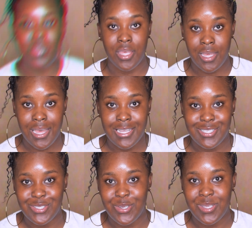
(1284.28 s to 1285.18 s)
Okay guys,
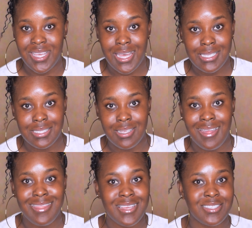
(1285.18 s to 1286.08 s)
so yes,
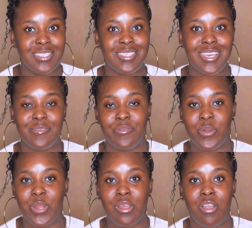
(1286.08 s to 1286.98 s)
this is it
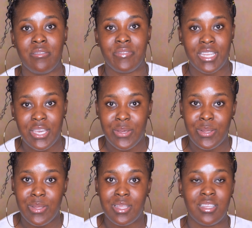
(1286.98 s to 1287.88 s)
for our
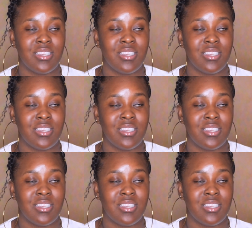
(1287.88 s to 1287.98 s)
video.